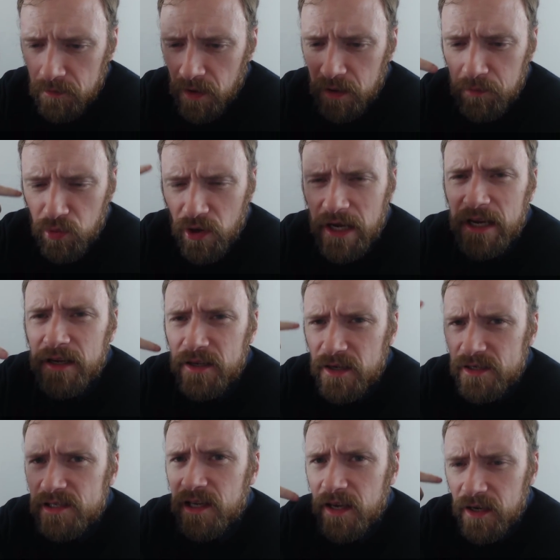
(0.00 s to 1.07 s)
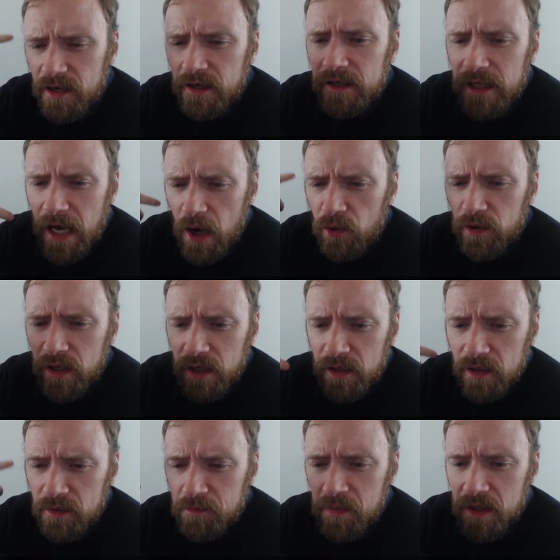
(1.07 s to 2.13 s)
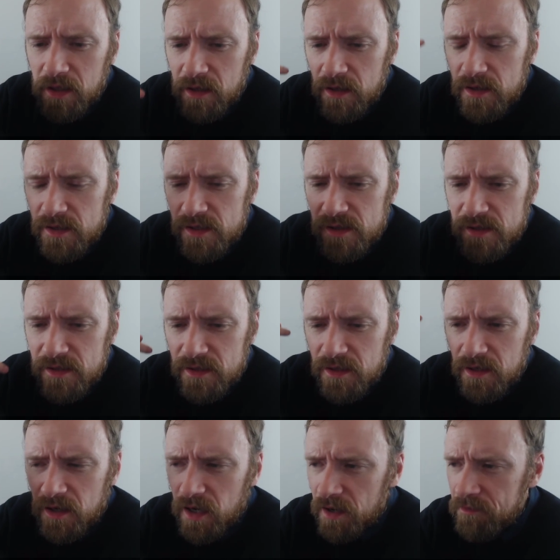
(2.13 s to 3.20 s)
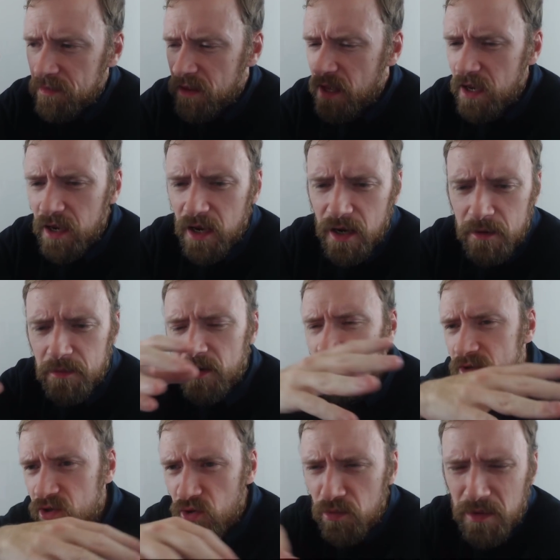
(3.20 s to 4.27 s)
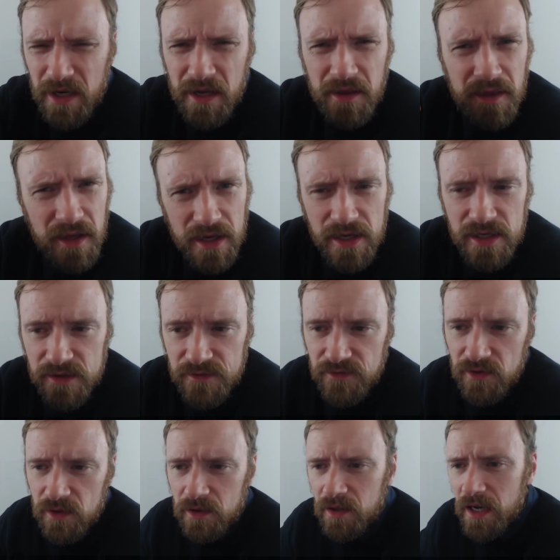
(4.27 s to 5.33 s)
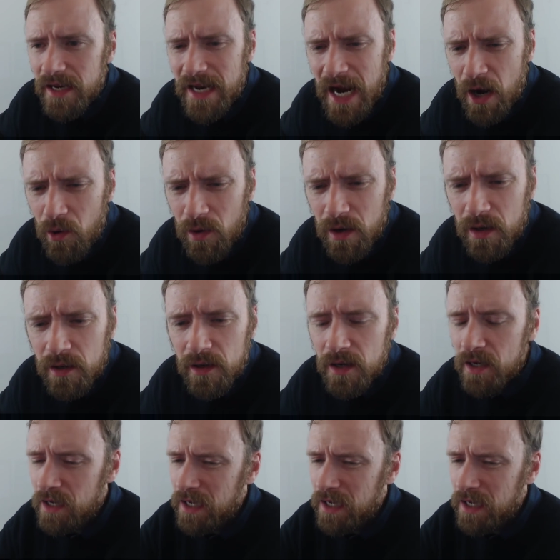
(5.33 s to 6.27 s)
brain does get cloudy because I'm thinking about so many things for an hour,